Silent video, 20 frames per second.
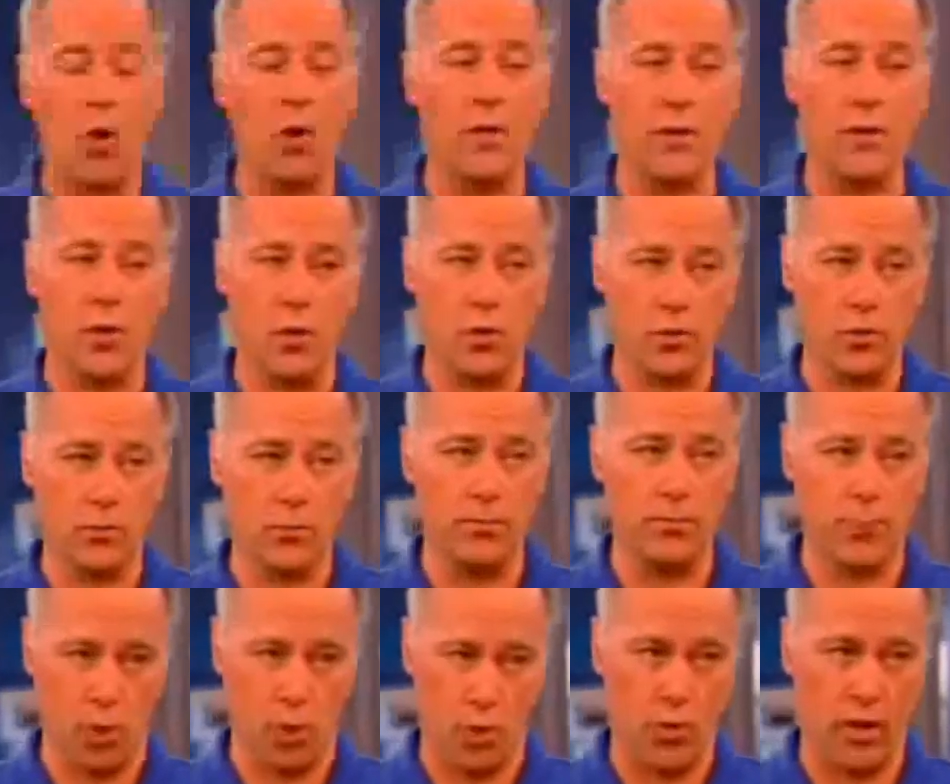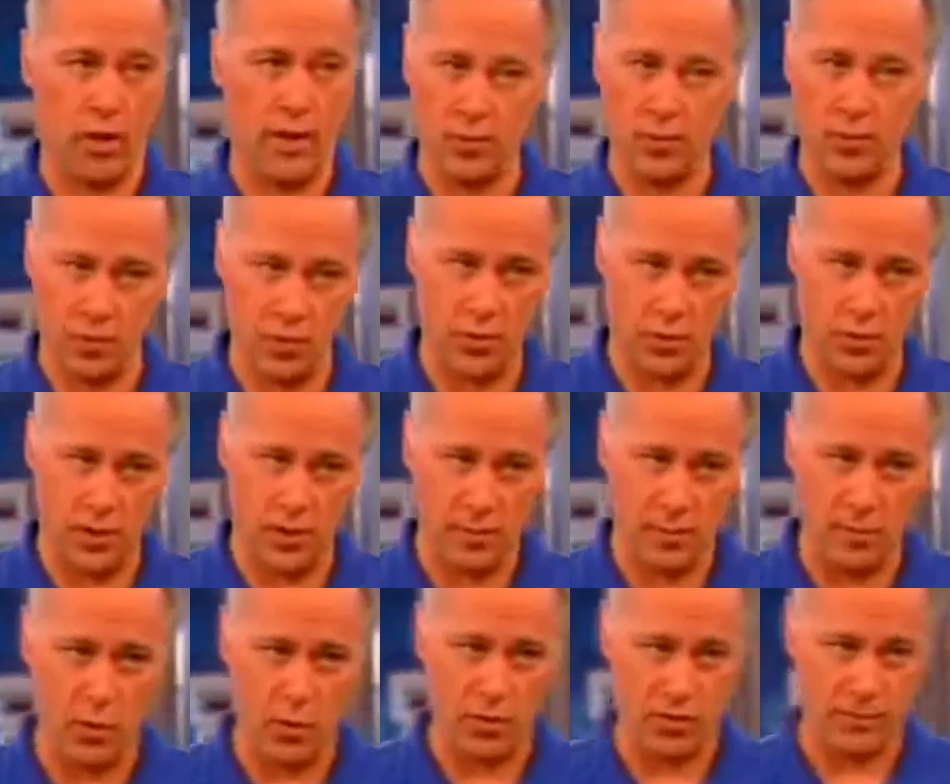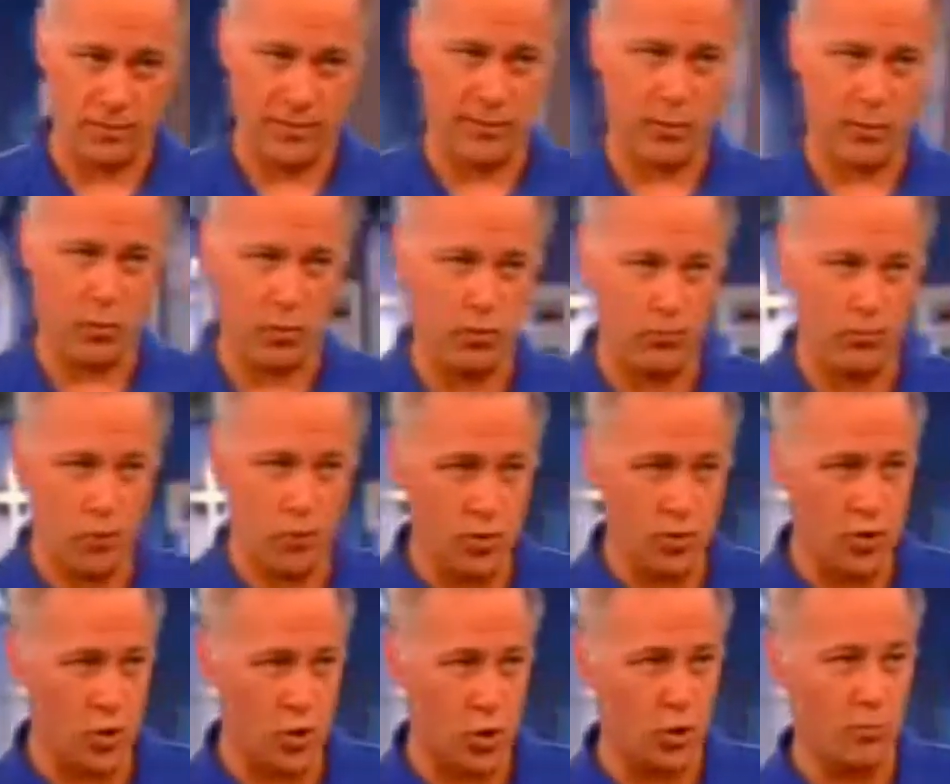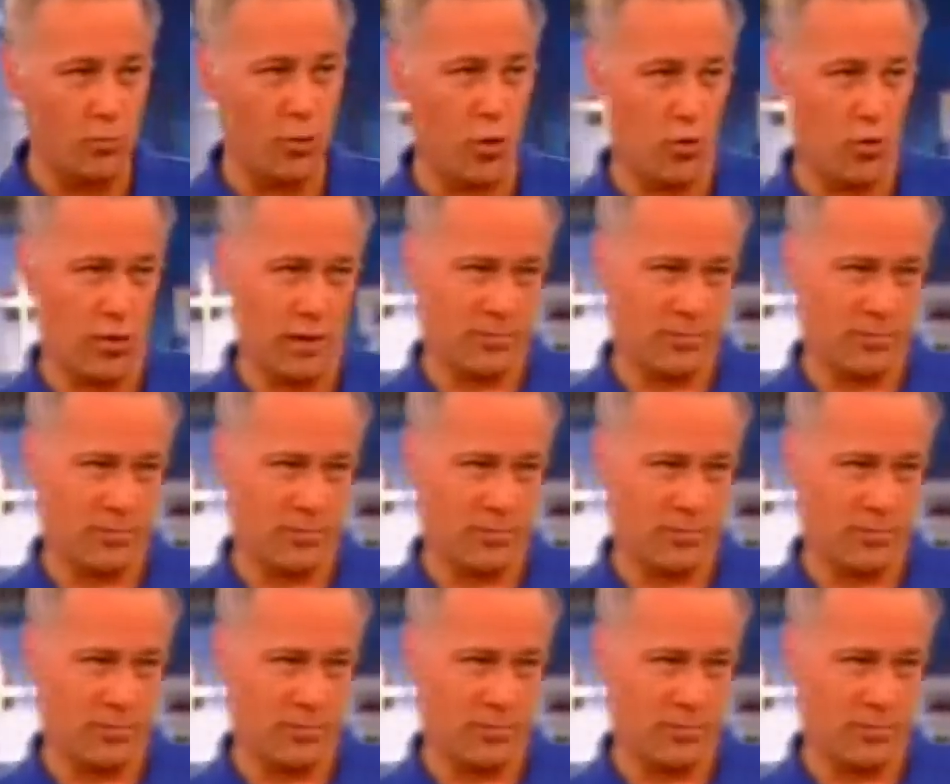the old programs, which is really important to people who use the old programs.